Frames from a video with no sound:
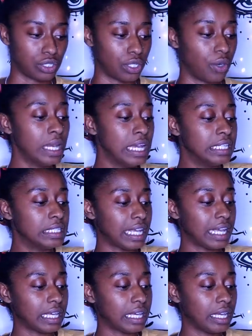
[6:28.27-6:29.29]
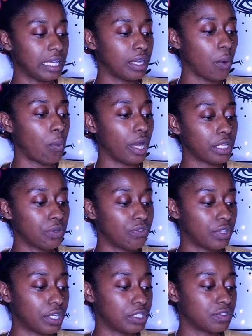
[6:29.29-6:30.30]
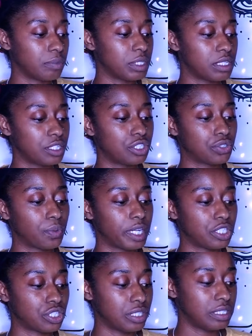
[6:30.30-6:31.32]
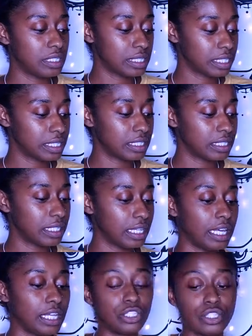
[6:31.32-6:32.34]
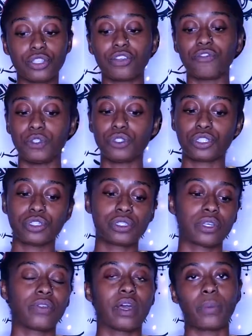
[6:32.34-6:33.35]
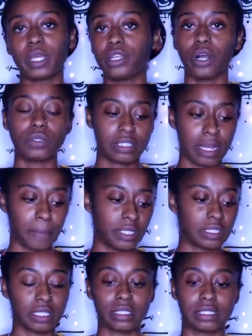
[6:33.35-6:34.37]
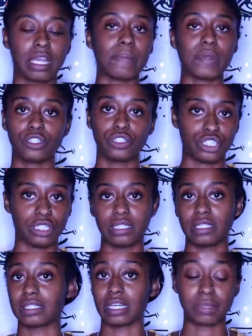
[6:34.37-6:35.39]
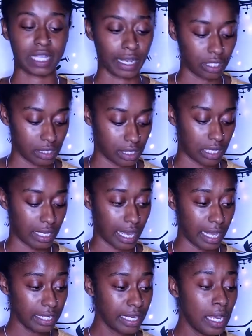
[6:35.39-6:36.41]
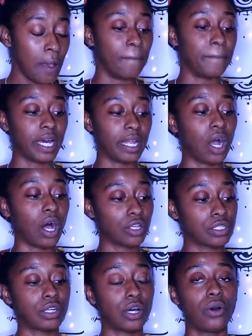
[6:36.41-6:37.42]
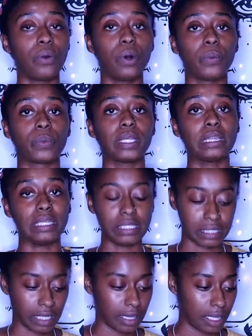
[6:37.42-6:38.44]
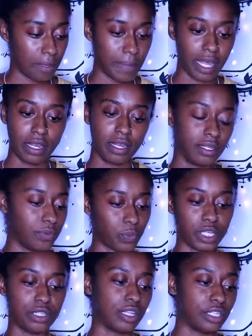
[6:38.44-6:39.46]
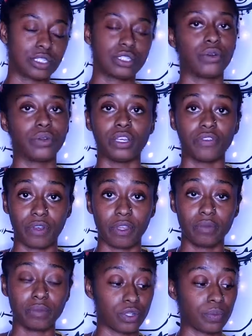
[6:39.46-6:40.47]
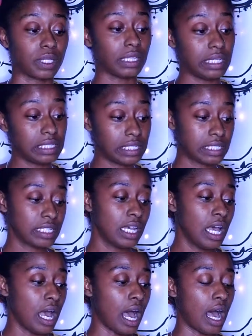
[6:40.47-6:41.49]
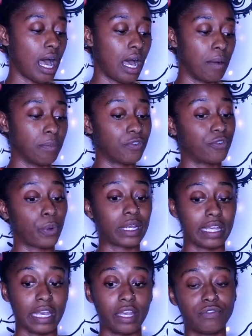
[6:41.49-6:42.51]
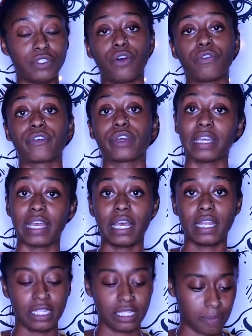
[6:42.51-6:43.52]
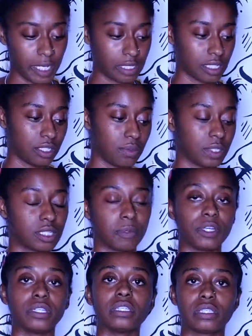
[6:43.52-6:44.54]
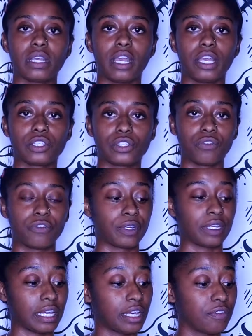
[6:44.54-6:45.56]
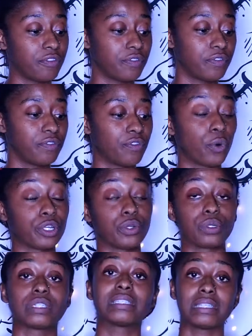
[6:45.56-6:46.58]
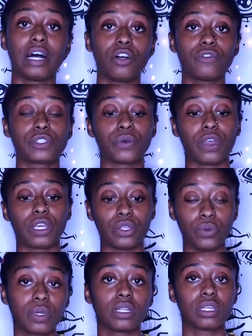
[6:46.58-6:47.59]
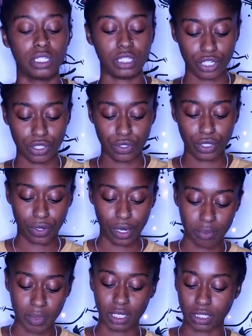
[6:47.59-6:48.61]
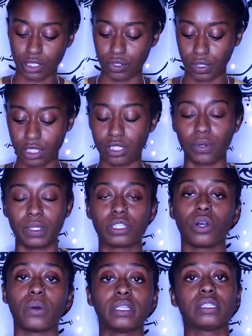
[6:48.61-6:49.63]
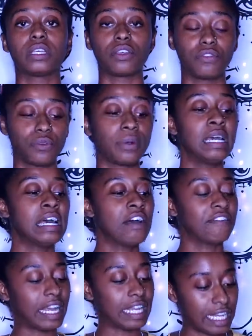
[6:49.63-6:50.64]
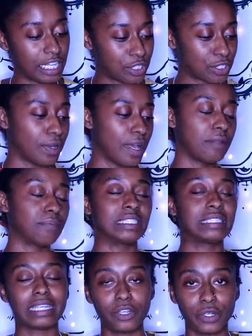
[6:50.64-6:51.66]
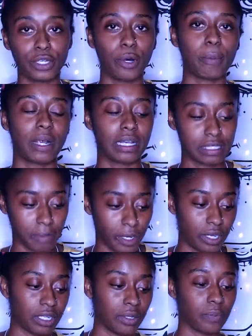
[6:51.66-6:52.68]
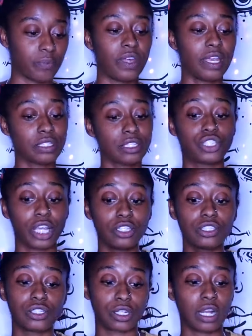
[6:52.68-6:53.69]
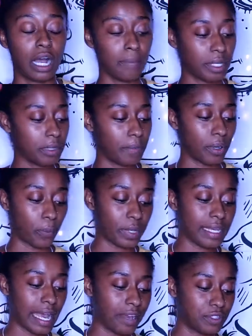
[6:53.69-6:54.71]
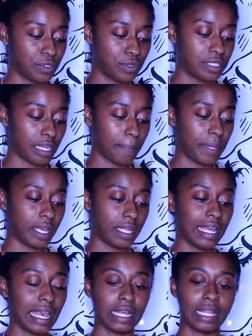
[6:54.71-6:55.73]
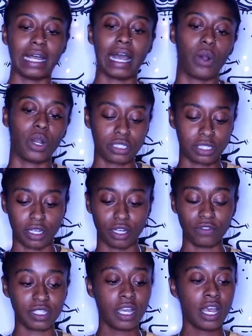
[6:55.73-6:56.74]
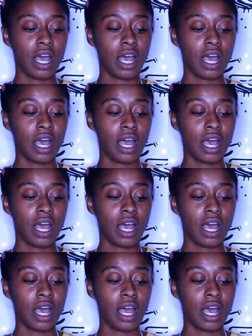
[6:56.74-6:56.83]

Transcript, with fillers: So, taking what you've learned from these situations into the future so that we don't step into the same energy and the same cycles again, but also releasing them. And we there is no need for them. So release, um, forgive, don't forget is basically what spirit is saying. So forgive for yourself so that you can continue to grow because doing so is going to give you financial and material prosperity. Things changes are coming, but we have to step in and allow ourselves.